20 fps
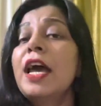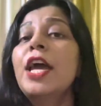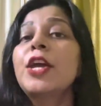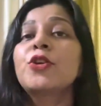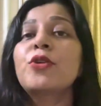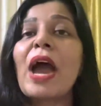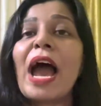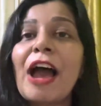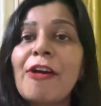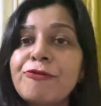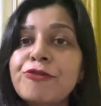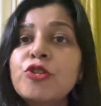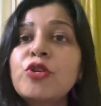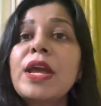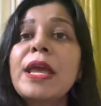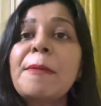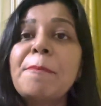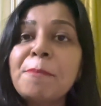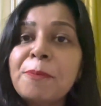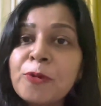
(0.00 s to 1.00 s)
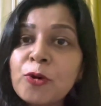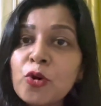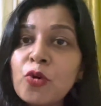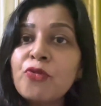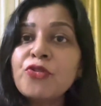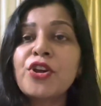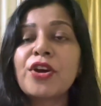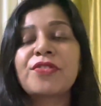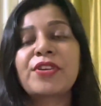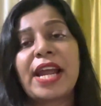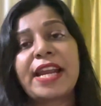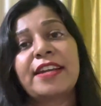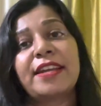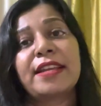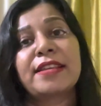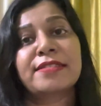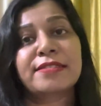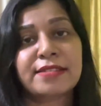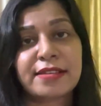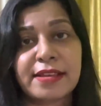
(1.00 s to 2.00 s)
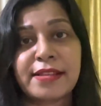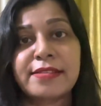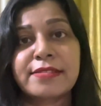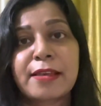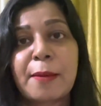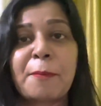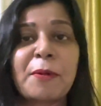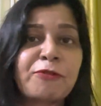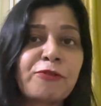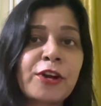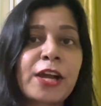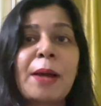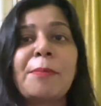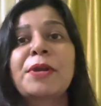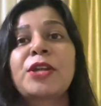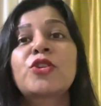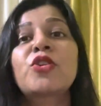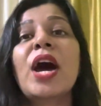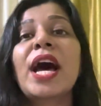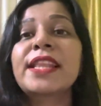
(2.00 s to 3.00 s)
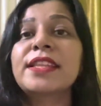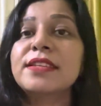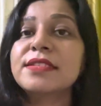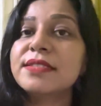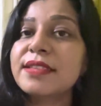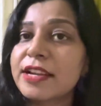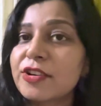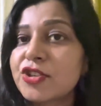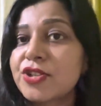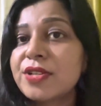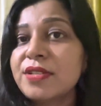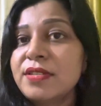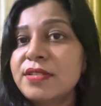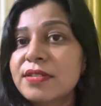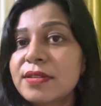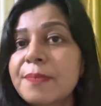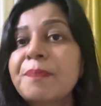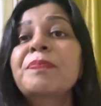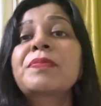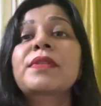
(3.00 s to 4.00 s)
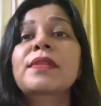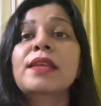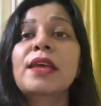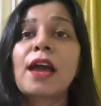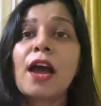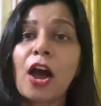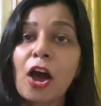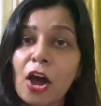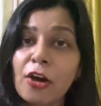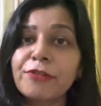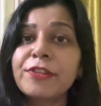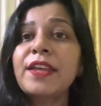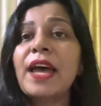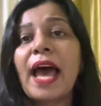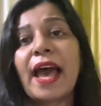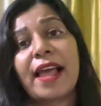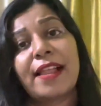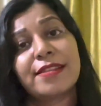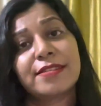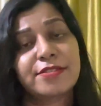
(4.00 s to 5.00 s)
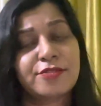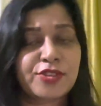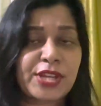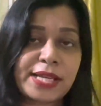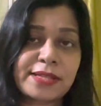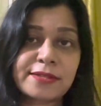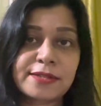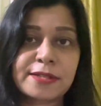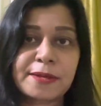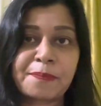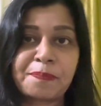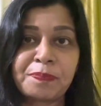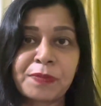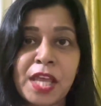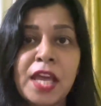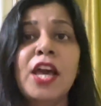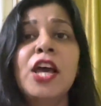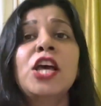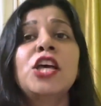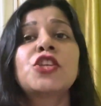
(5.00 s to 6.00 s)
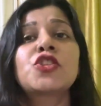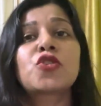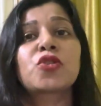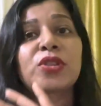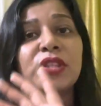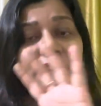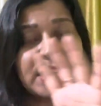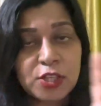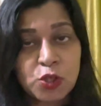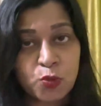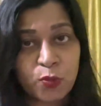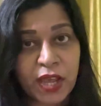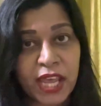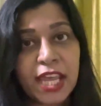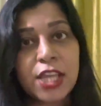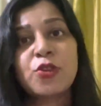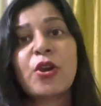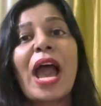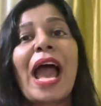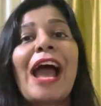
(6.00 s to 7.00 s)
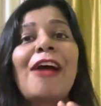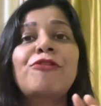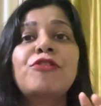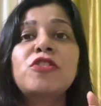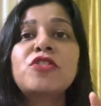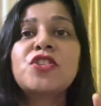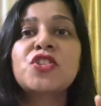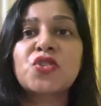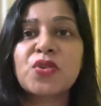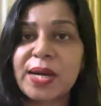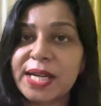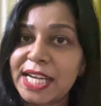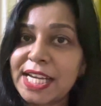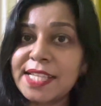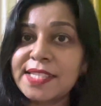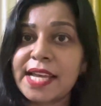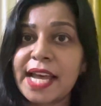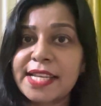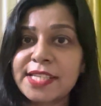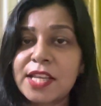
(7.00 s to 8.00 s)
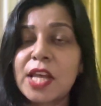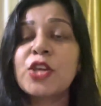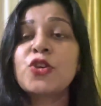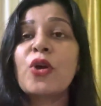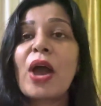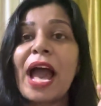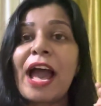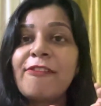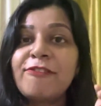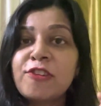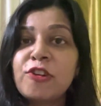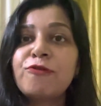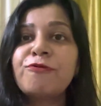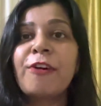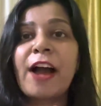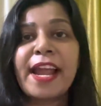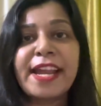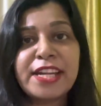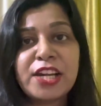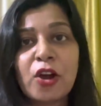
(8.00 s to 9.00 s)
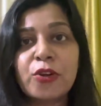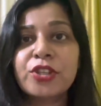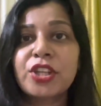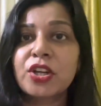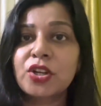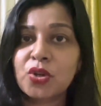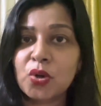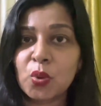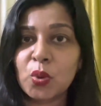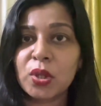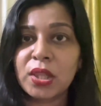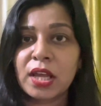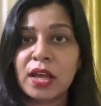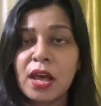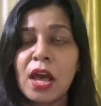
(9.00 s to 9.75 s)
You have to improve your writing skills before coming to other sections of the IELTS test. So this way you have to strategize. You have to find out the goal,